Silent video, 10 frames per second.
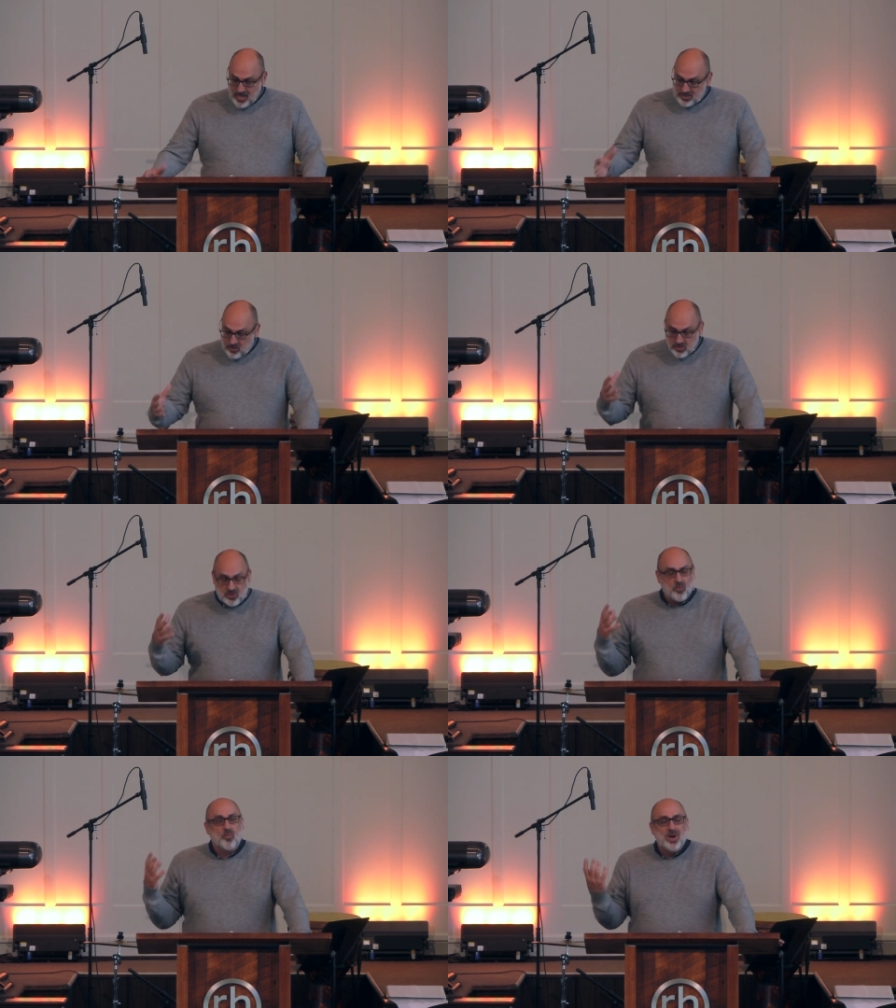So,
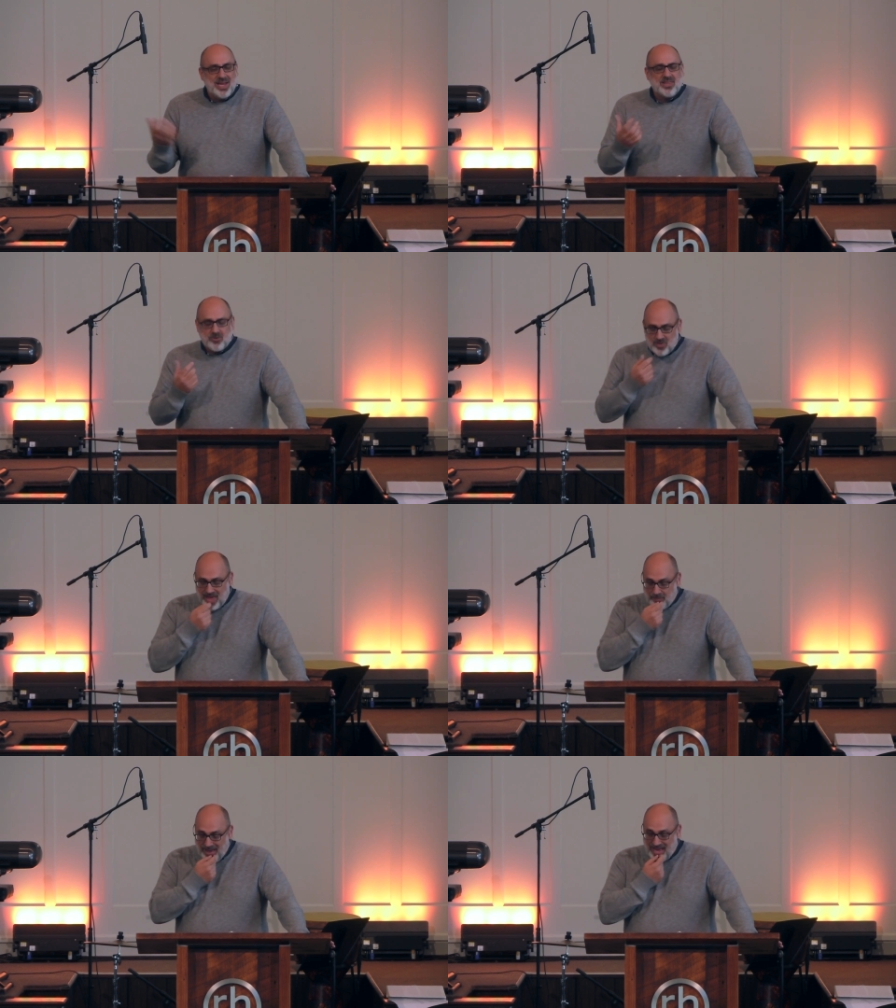so read through
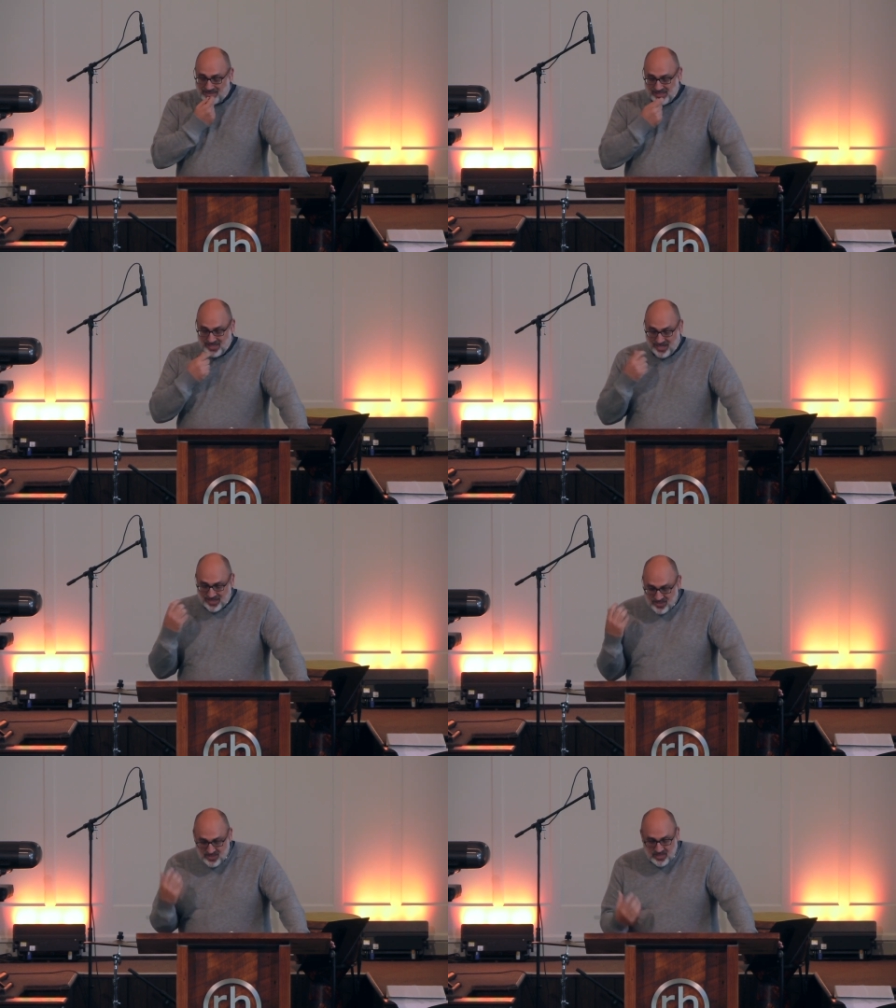that passage and
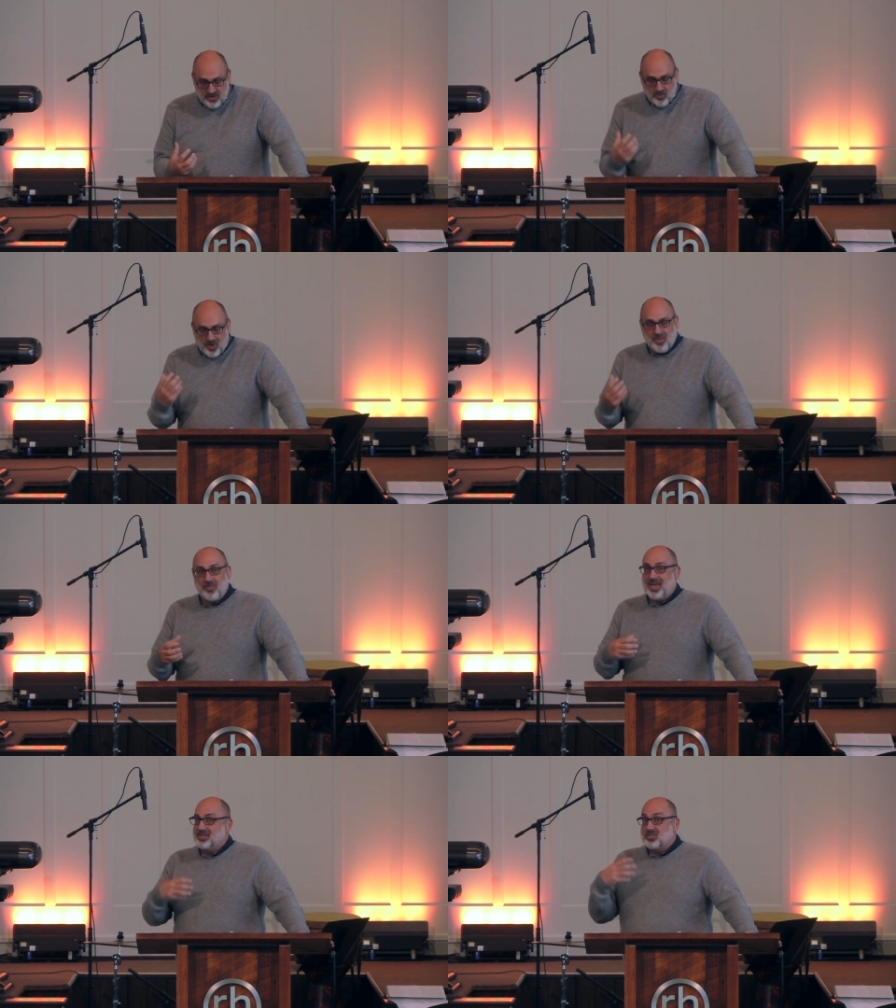consider what it
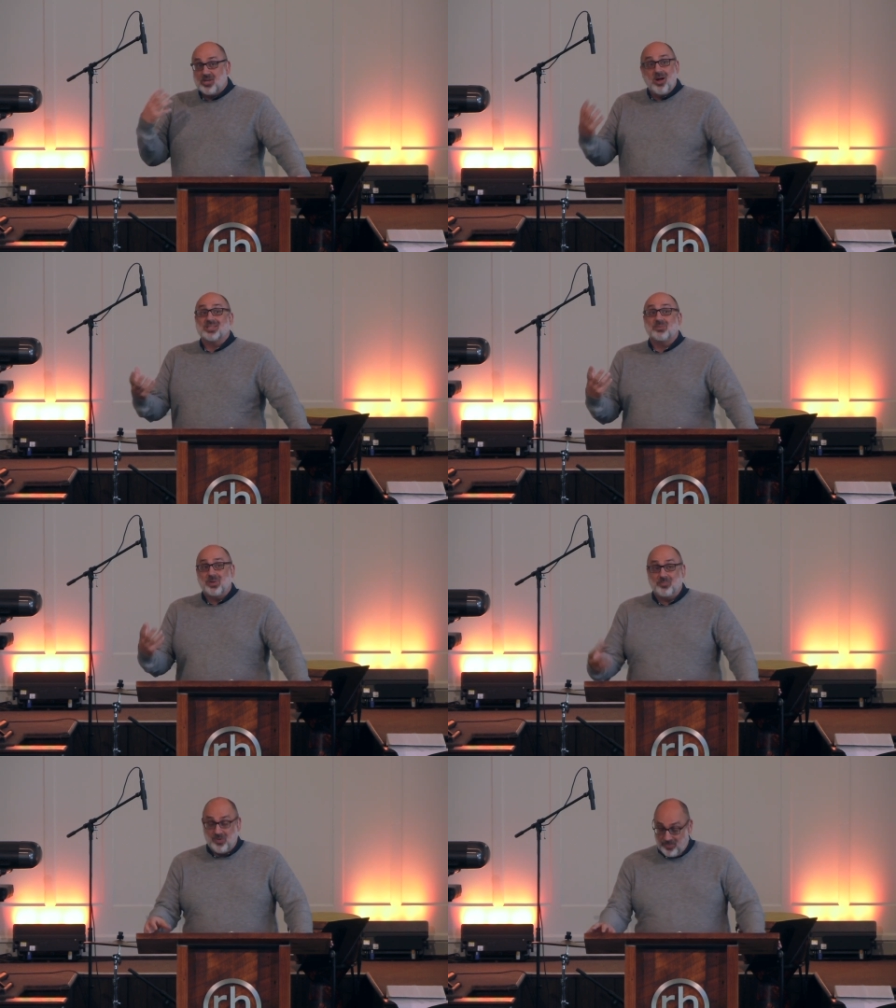means. Talk to
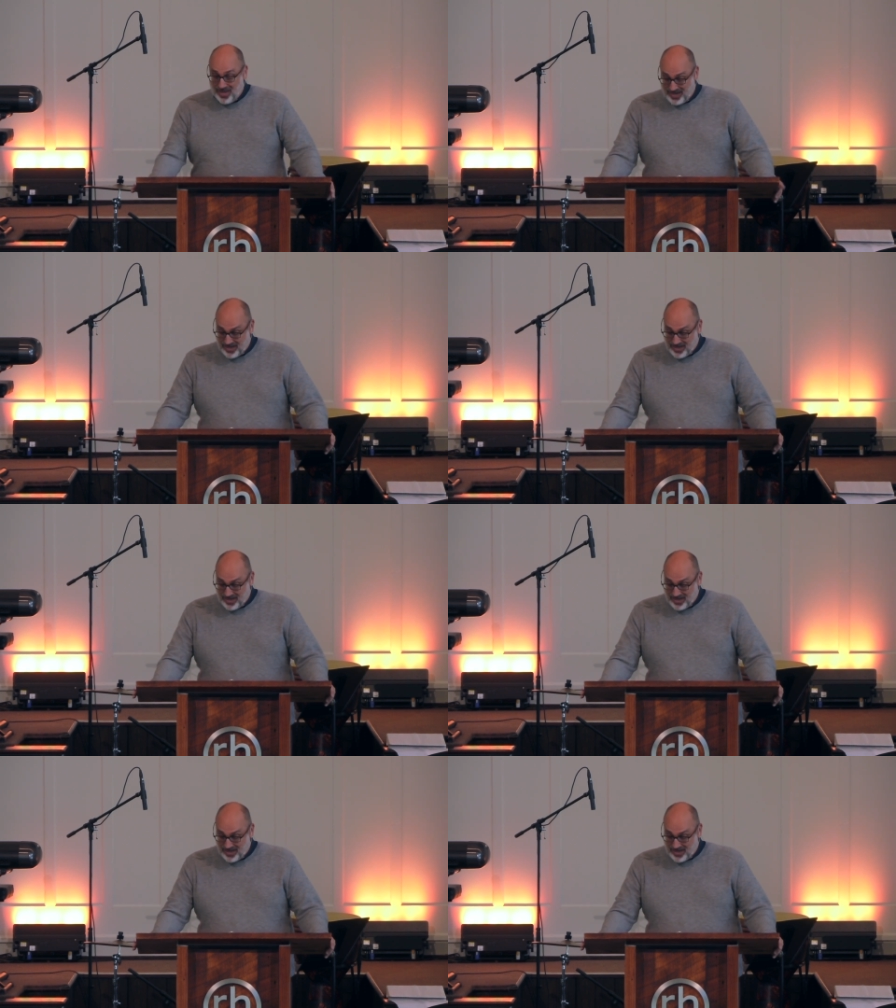people about it.